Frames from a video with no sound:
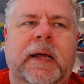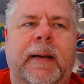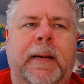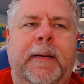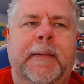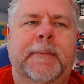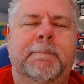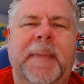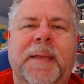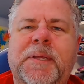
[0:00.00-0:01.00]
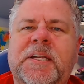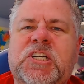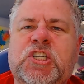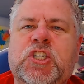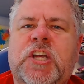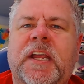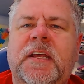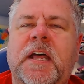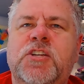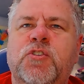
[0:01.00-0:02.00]
um, maybe a, cha-
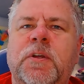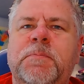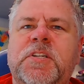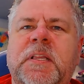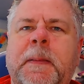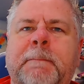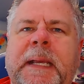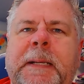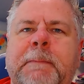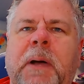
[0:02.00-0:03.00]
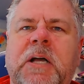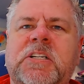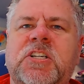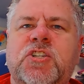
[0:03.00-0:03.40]
a trip to the big box